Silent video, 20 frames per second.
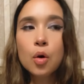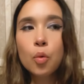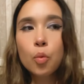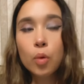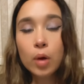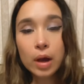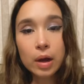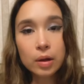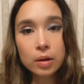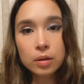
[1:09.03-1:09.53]

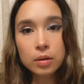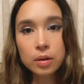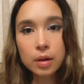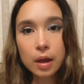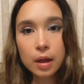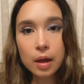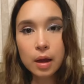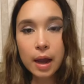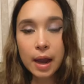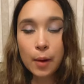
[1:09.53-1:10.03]
Well,
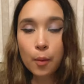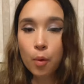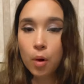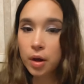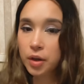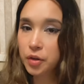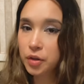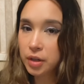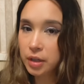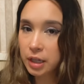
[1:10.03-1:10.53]
I
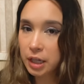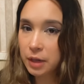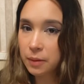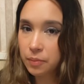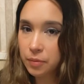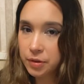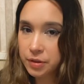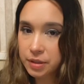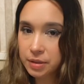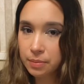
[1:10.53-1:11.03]
want you to
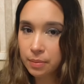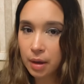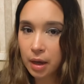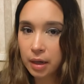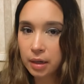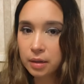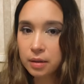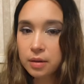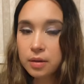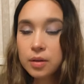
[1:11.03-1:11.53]
keep this in
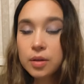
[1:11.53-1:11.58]
mind.